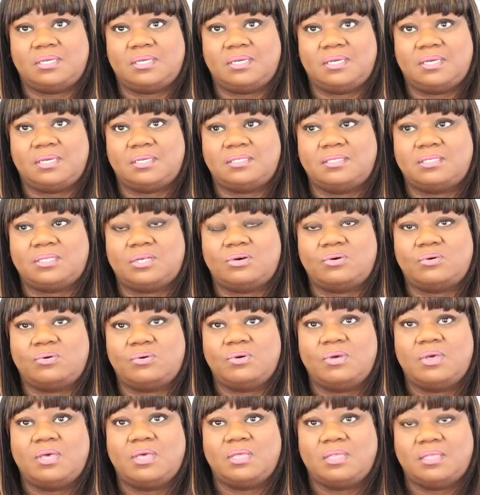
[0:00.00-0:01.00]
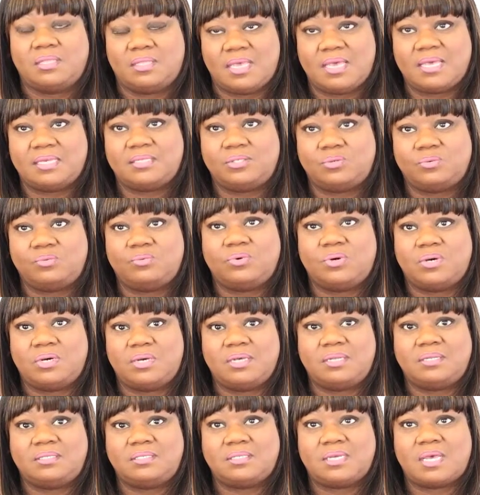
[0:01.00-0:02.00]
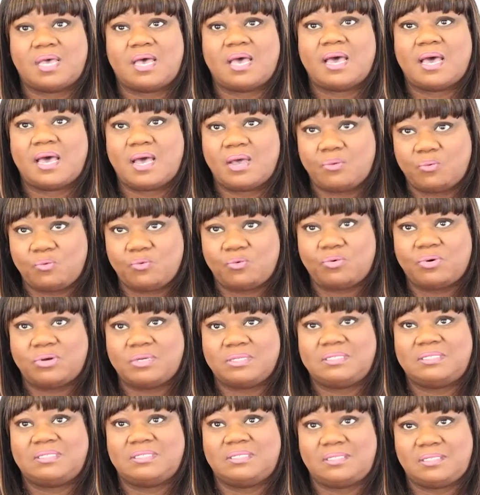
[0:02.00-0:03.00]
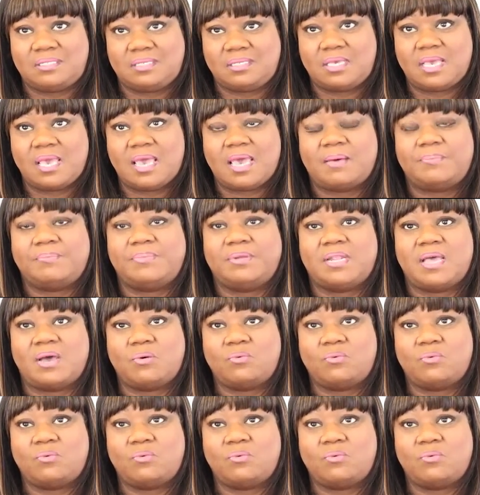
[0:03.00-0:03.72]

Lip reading: And so that's what I want to see happen.